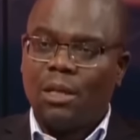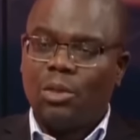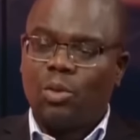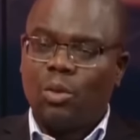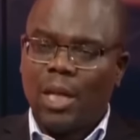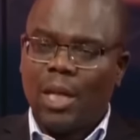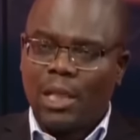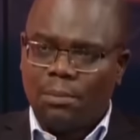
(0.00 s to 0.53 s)

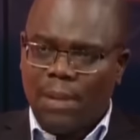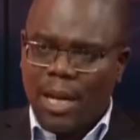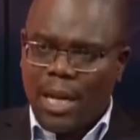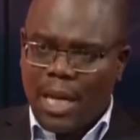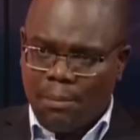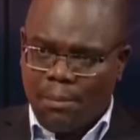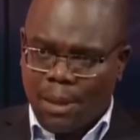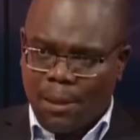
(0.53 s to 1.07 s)
Julius
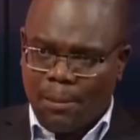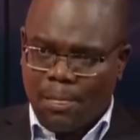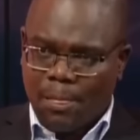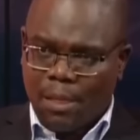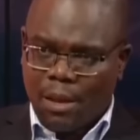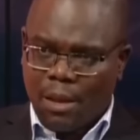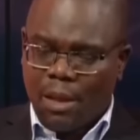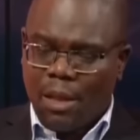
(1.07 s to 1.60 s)
Malema
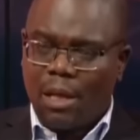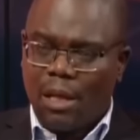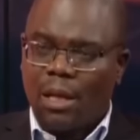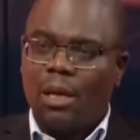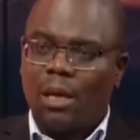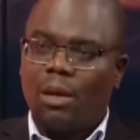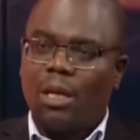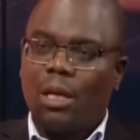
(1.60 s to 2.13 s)

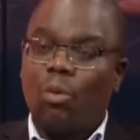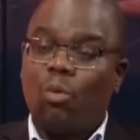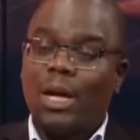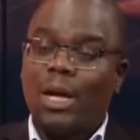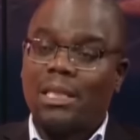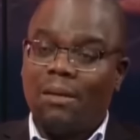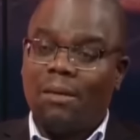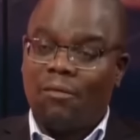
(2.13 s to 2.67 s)

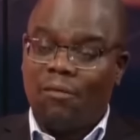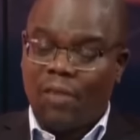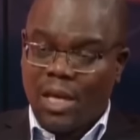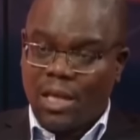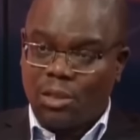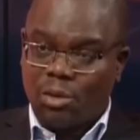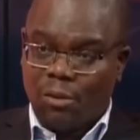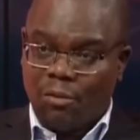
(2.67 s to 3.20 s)
was the
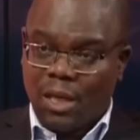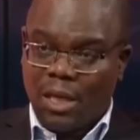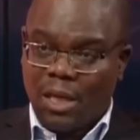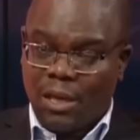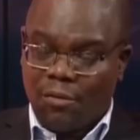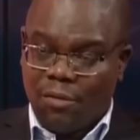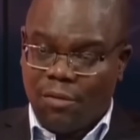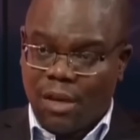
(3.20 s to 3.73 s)
face of the
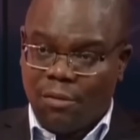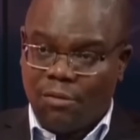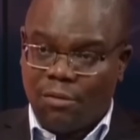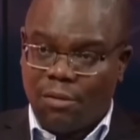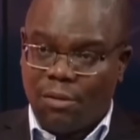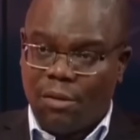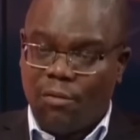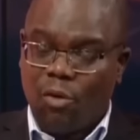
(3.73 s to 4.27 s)
EFF.
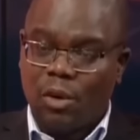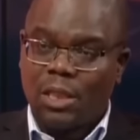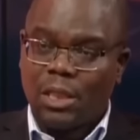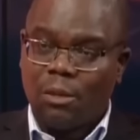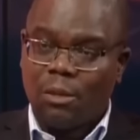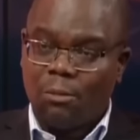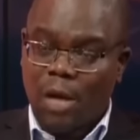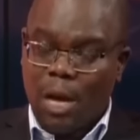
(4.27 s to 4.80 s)
Floyd
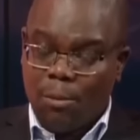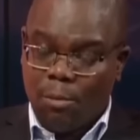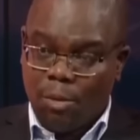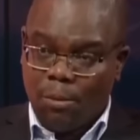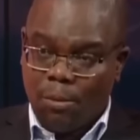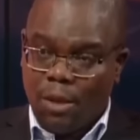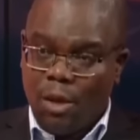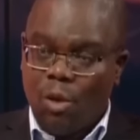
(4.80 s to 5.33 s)
Chibambo
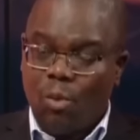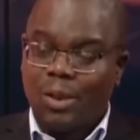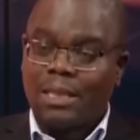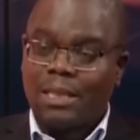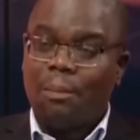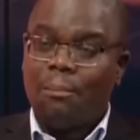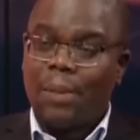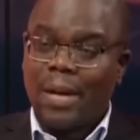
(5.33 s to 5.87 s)
was
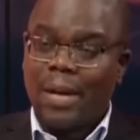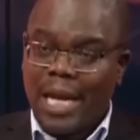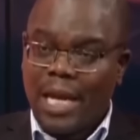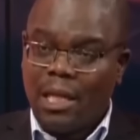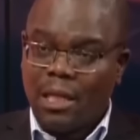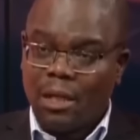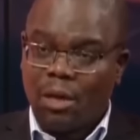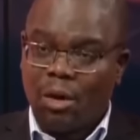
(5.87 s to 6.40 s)
the
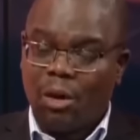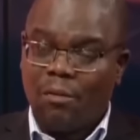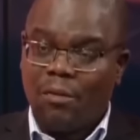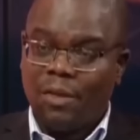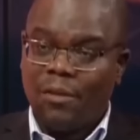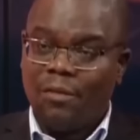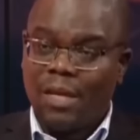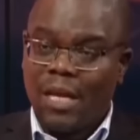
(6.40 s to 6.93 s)
brain of
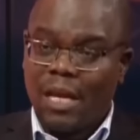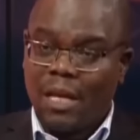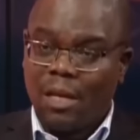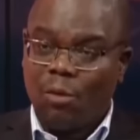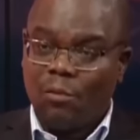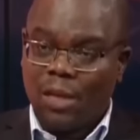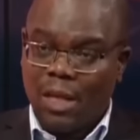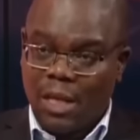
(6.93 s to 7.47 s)
the
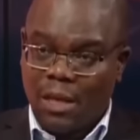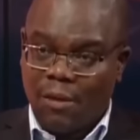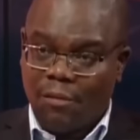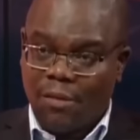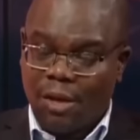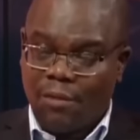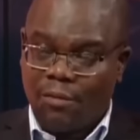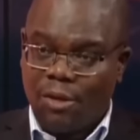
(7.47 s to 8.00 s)

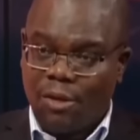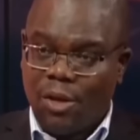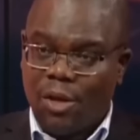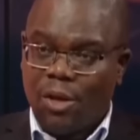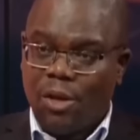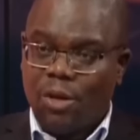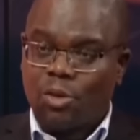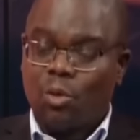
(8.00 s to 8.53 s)
EFF.
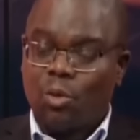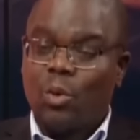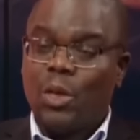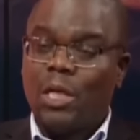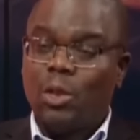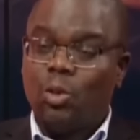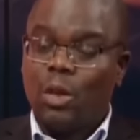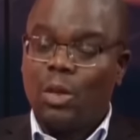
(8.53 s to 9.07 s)
So
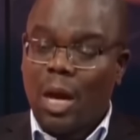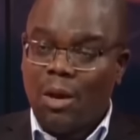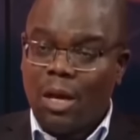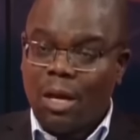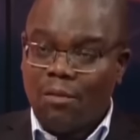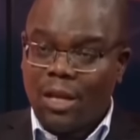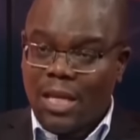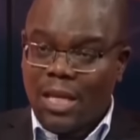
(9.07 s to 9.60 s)
you now
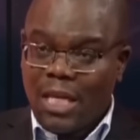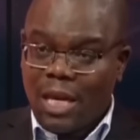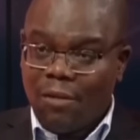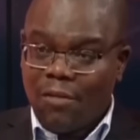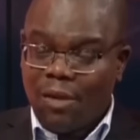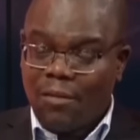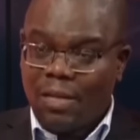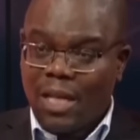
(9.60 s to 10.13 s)
have an
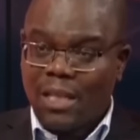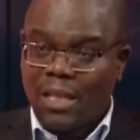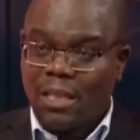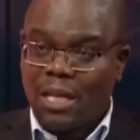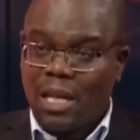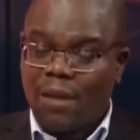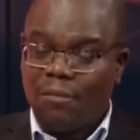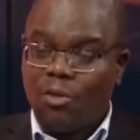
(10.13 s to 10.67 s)
EFF that
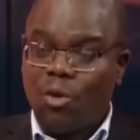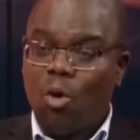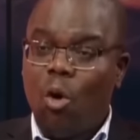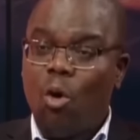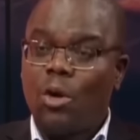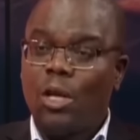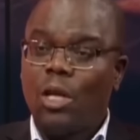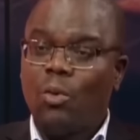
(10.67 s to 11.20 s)
is left
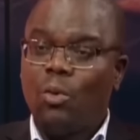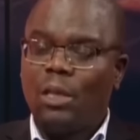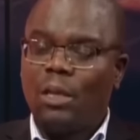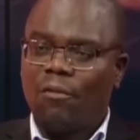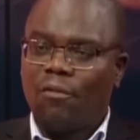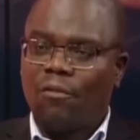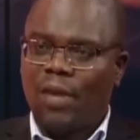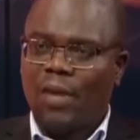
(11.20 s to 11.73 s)
only with a
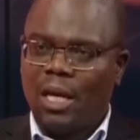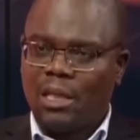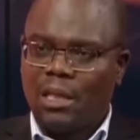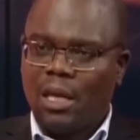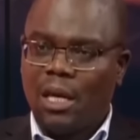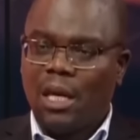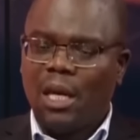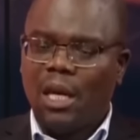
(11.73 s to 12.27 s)
face.
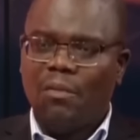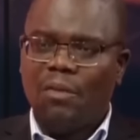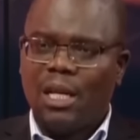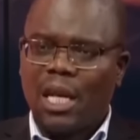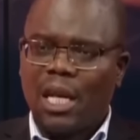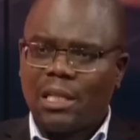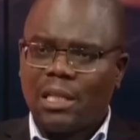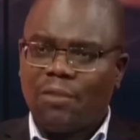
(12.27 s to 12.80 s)
Even
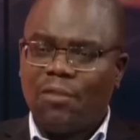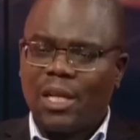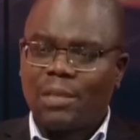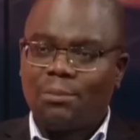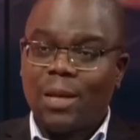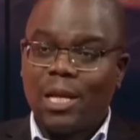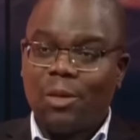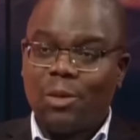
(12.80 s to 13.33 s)
that face,
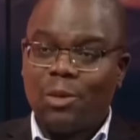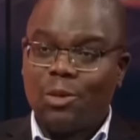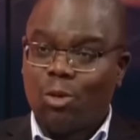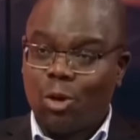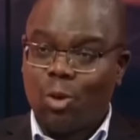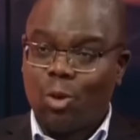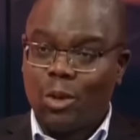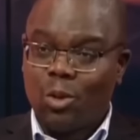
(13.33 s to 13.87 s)
by the way, is
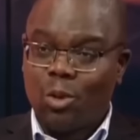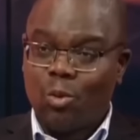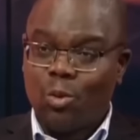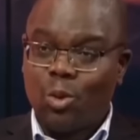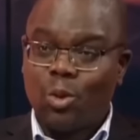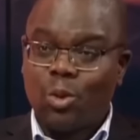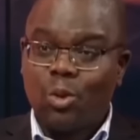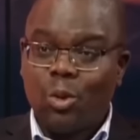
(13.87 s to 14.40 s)
not looking
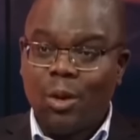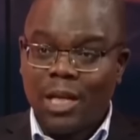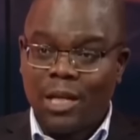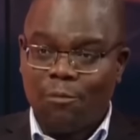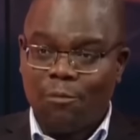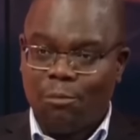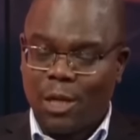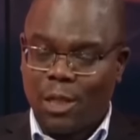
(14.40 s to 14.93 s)
good. You saw at
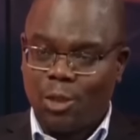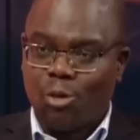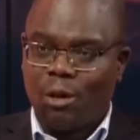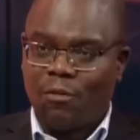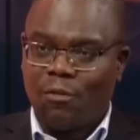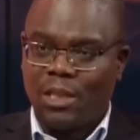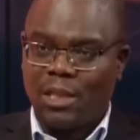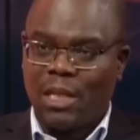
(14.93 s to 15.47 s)
the press
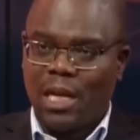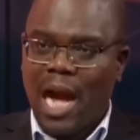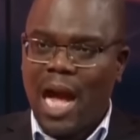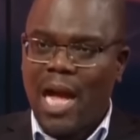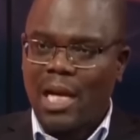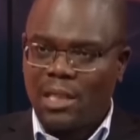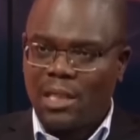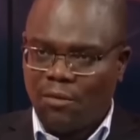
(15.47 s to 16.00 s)
conference, the
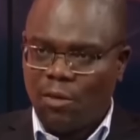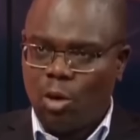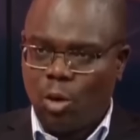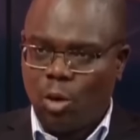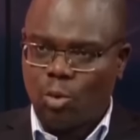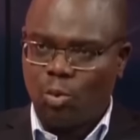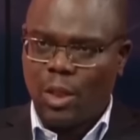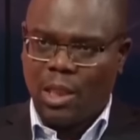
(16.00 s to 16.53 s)
guy has even
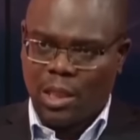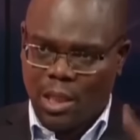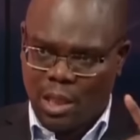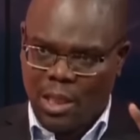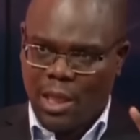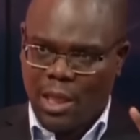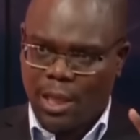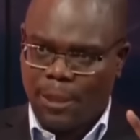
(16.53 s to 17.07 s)
lost weight in a
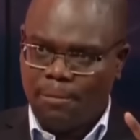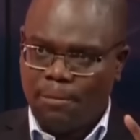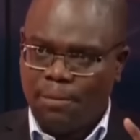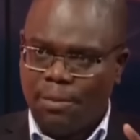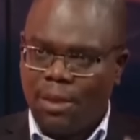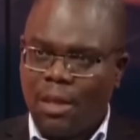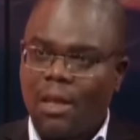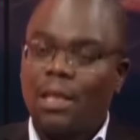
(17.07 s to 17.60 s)
day.
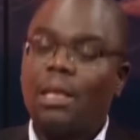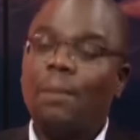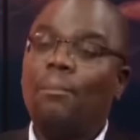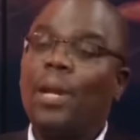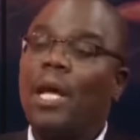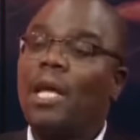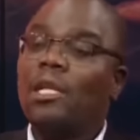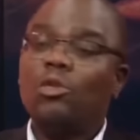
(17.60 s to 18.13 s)
The
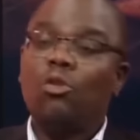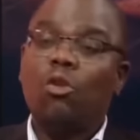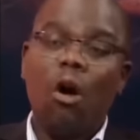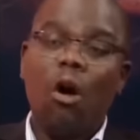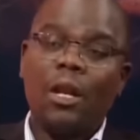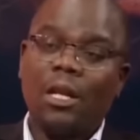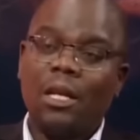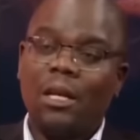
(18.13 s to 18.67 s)
brain is
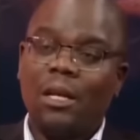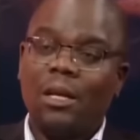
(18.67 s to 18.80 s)
gone.